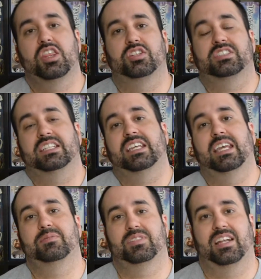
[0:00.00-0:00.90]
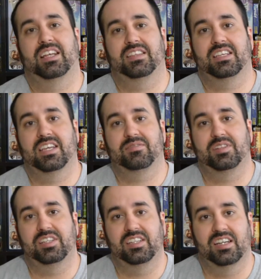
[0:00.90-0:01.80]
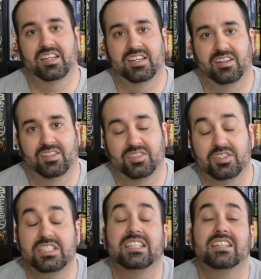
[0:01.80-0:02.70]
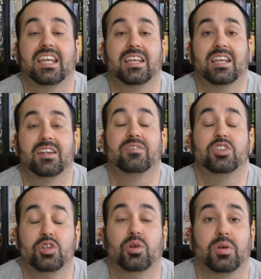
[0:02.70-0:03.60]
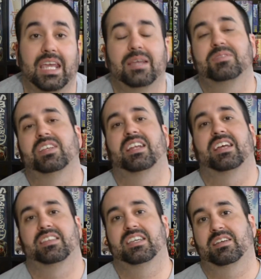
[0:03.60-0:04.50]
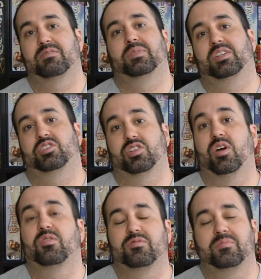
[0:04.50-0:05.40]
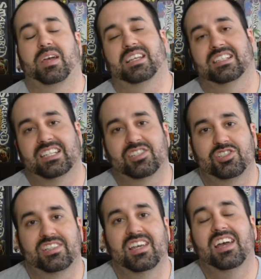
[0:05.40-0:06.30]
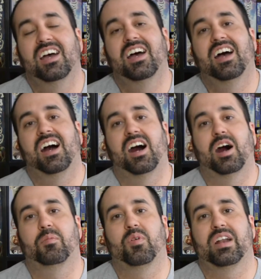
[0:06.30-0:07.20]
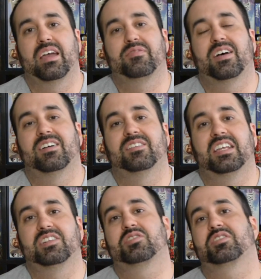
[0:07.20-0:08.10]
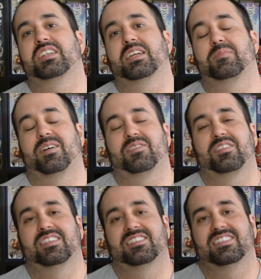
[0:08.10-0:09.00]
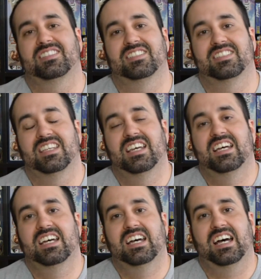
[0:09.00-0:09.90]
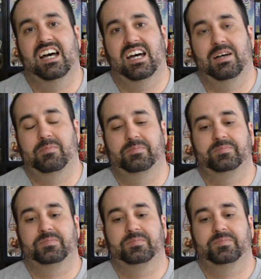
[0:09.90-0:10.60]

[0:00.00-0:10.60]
13 games that I think every uh, or thirteen game every Euro games that I think everybody should own from my collection. Um, what I found interesting about this is um,